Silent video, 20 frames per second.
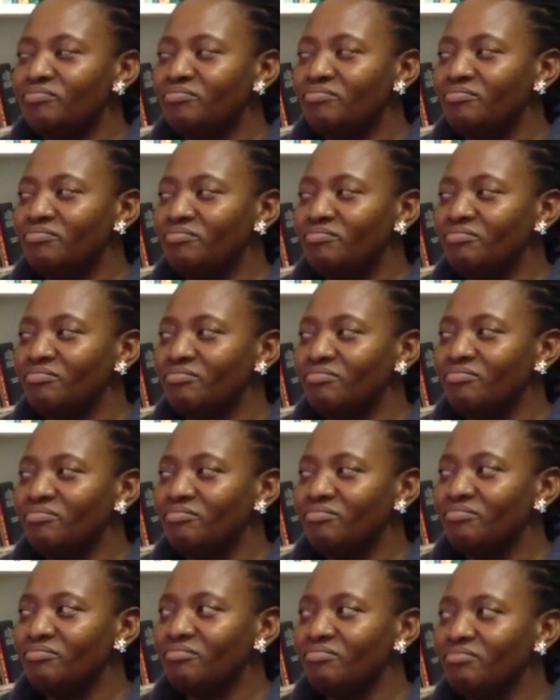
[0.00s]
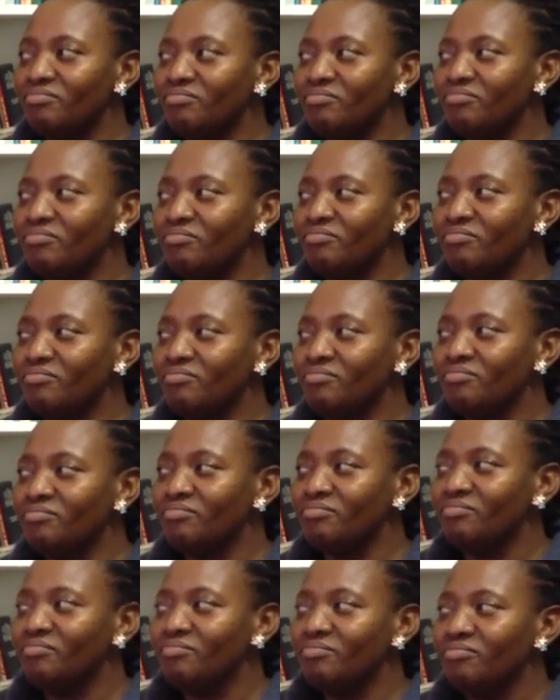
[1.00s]

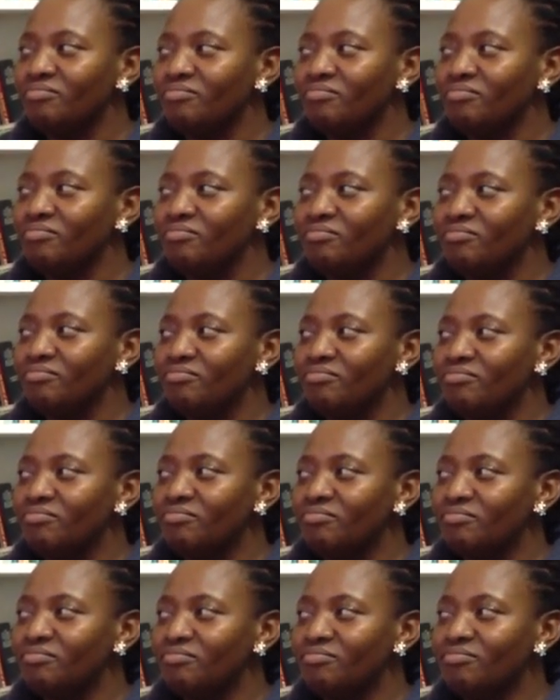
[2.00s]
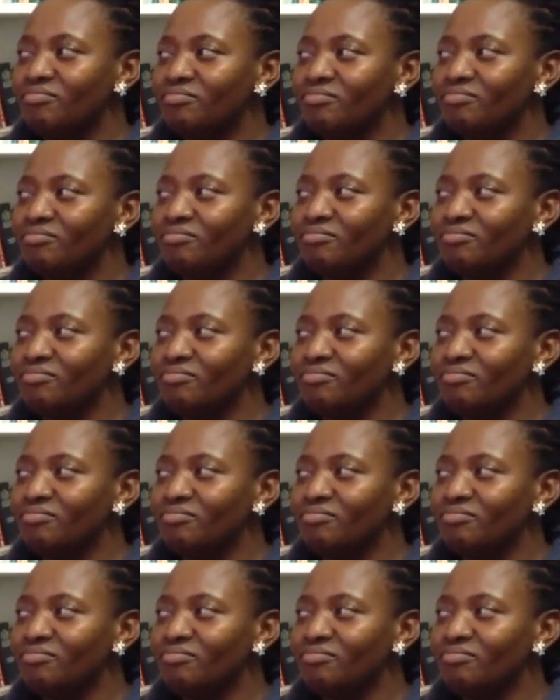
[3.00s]
The person shown says nothing.